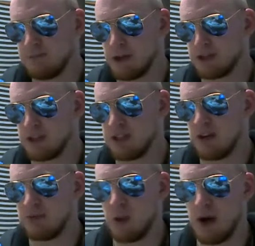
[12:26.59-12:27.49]
especially
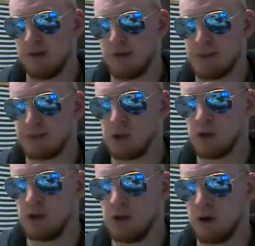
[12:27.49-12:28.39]
stuff you have
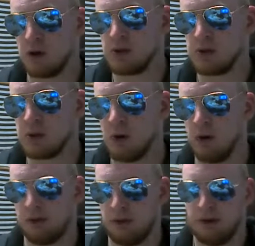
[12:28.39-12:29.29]
absolutely no
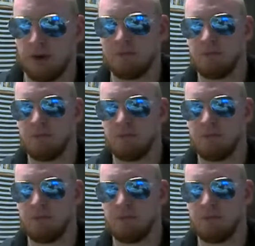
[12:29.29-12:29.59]
control over.